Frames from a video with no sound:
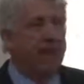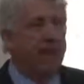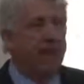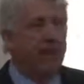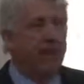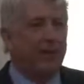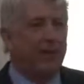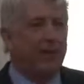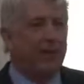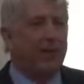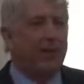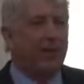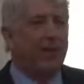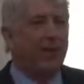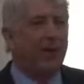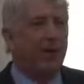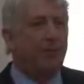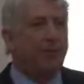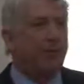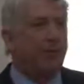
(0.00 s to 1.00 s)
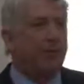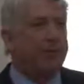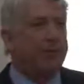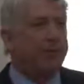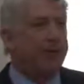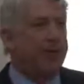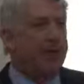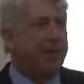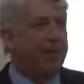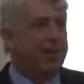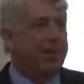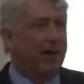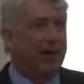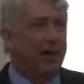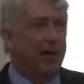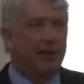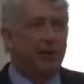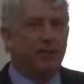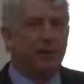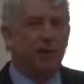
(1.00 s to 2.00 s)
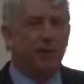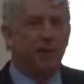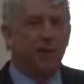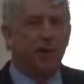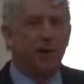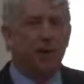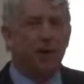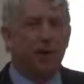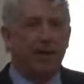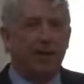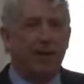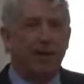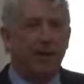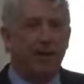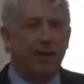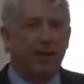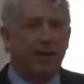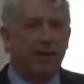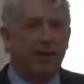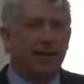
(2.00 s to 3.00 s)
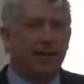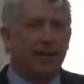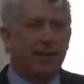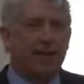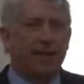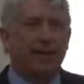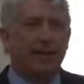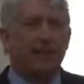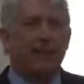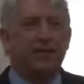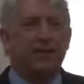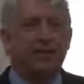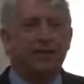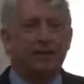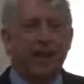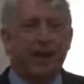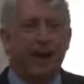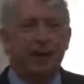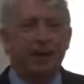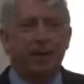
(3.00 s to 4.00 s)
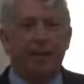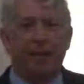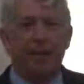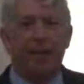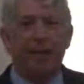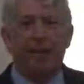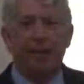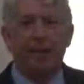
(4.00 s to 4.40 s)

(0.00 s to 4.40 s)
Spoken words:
I think it's helpful to maybe talk just a moment to get into the topic